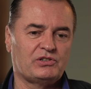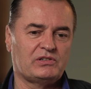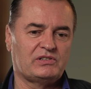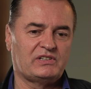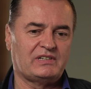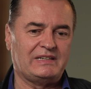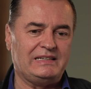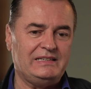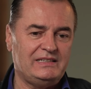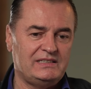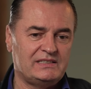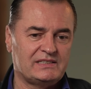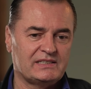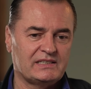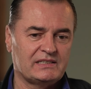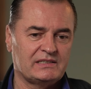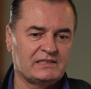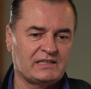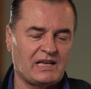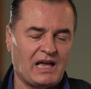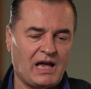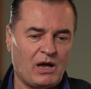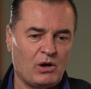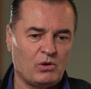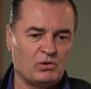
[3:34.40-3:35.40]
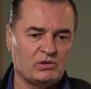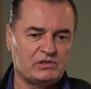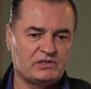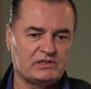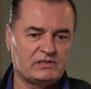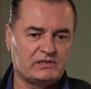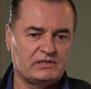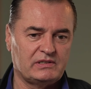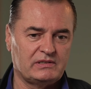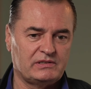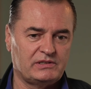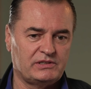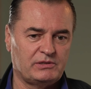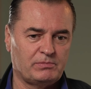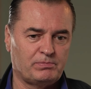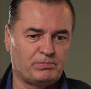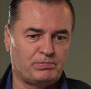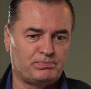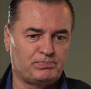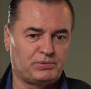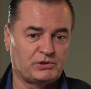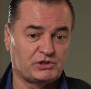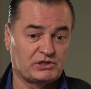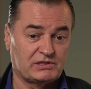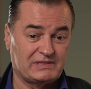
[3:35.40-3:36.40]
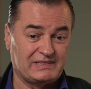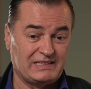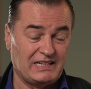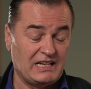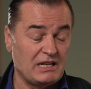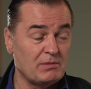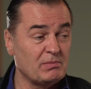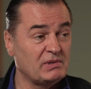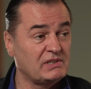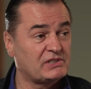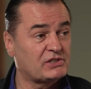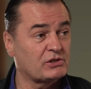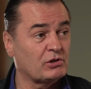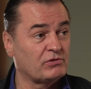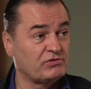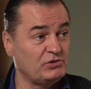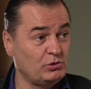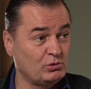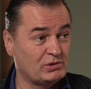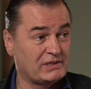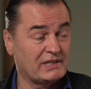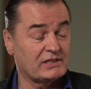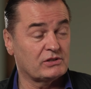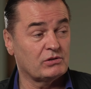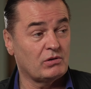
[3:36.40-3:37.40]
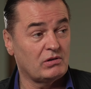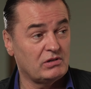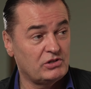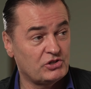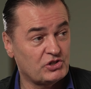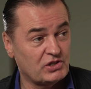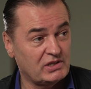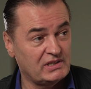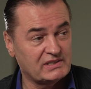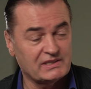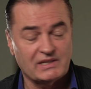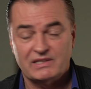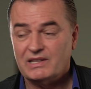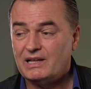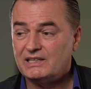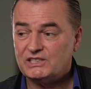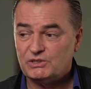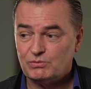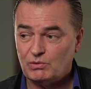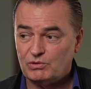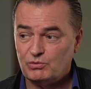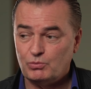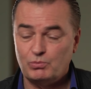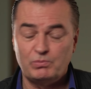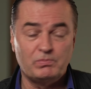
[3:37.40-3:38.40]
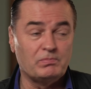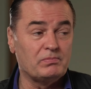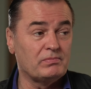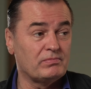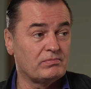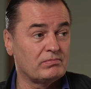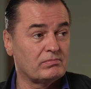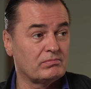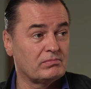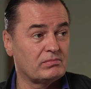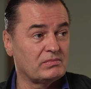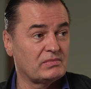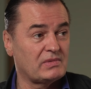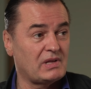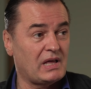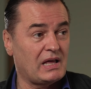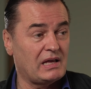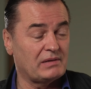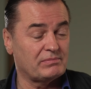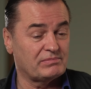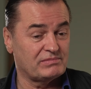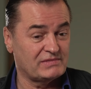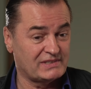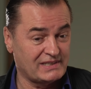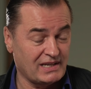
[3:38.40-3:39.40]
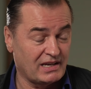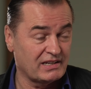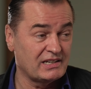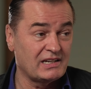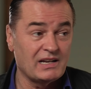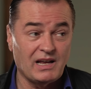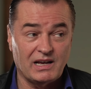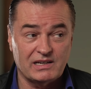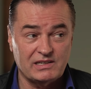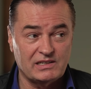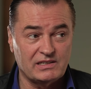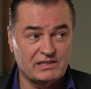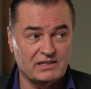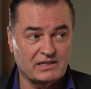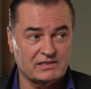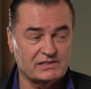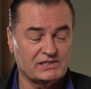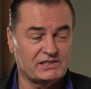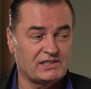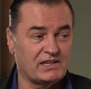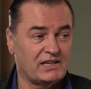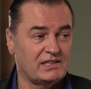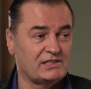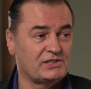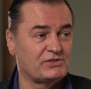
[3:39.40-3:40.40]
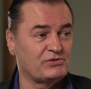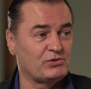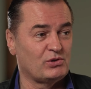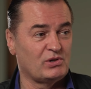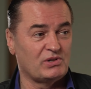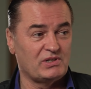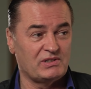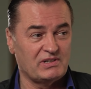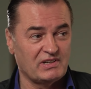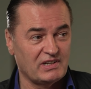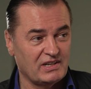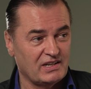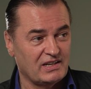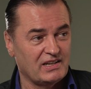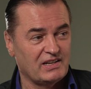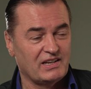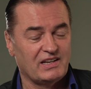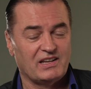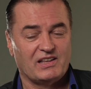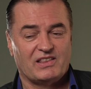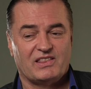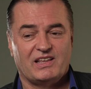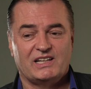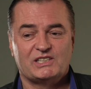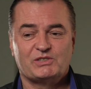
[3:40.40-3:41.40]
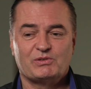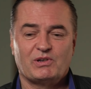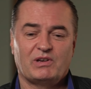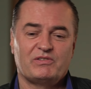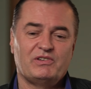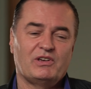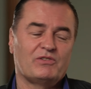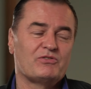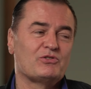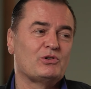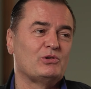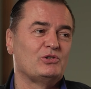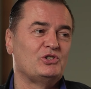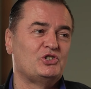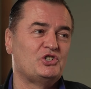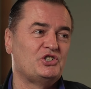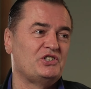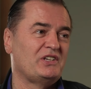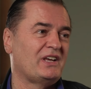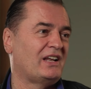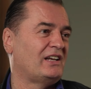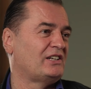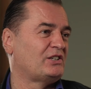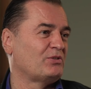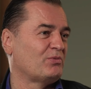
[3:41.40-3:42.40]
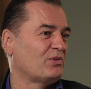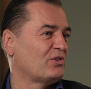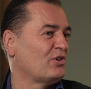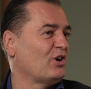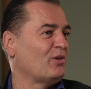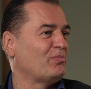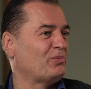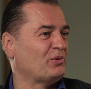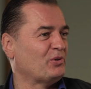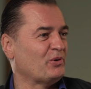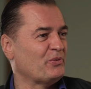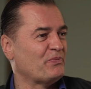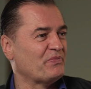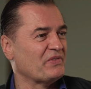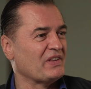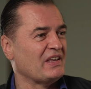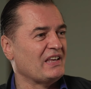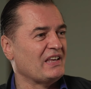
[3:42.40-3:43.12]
teasing out the limits of new technologies, and that's what Zaha Hadid Architect stands for, and that's why we have congeniality with OPPO.